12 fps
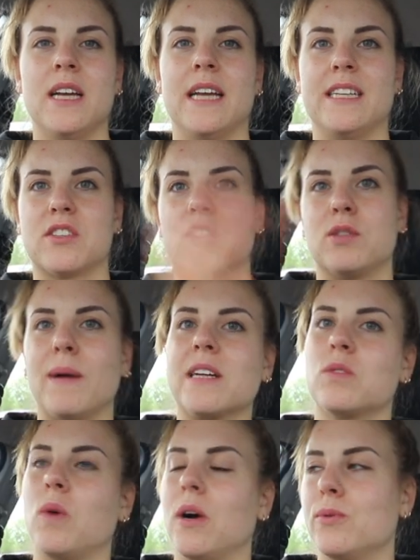And this goes back
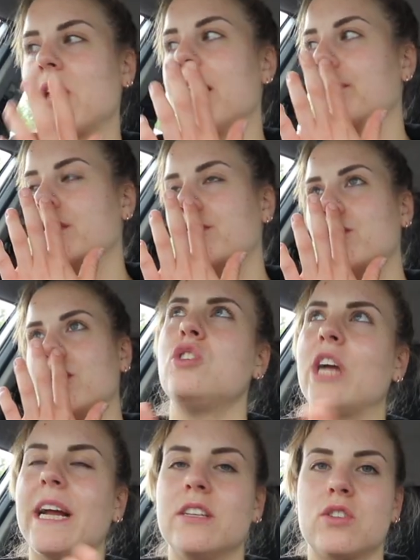to what I was saying before,
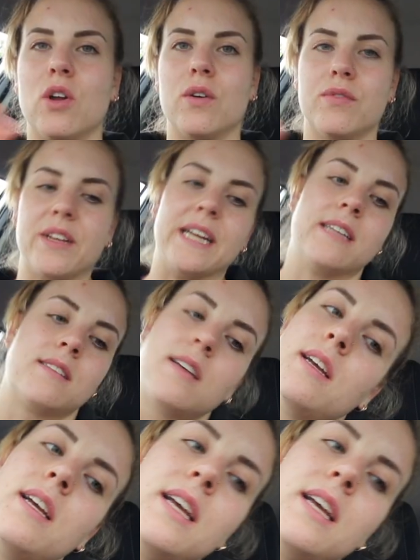changed a lot of things